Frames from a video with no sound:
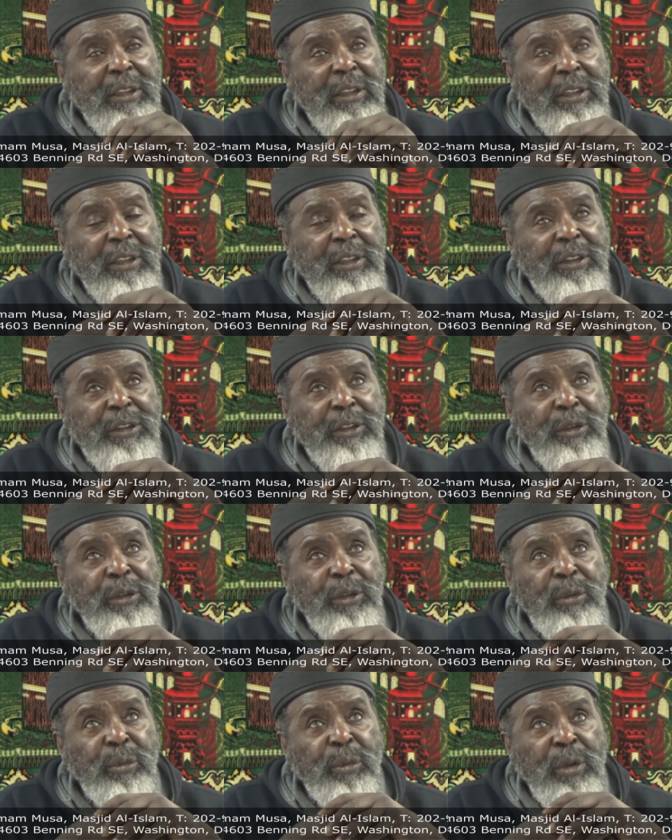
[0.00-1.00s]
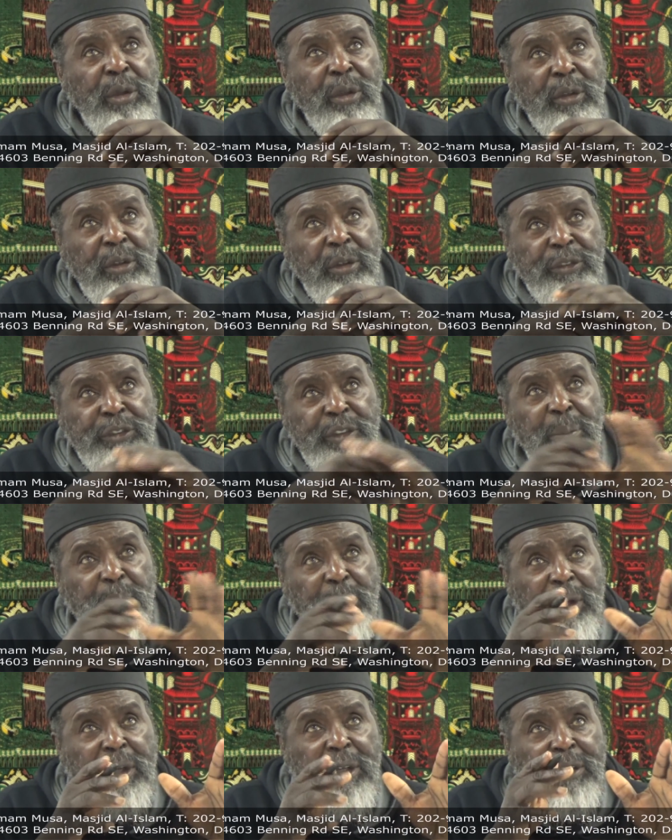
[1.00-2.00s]
a third world, some
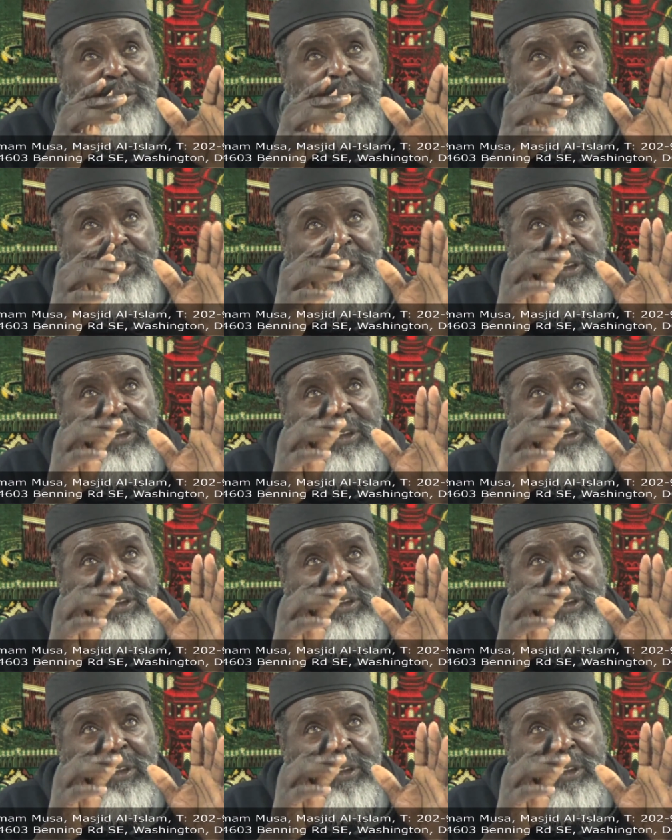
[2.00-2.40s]
part of it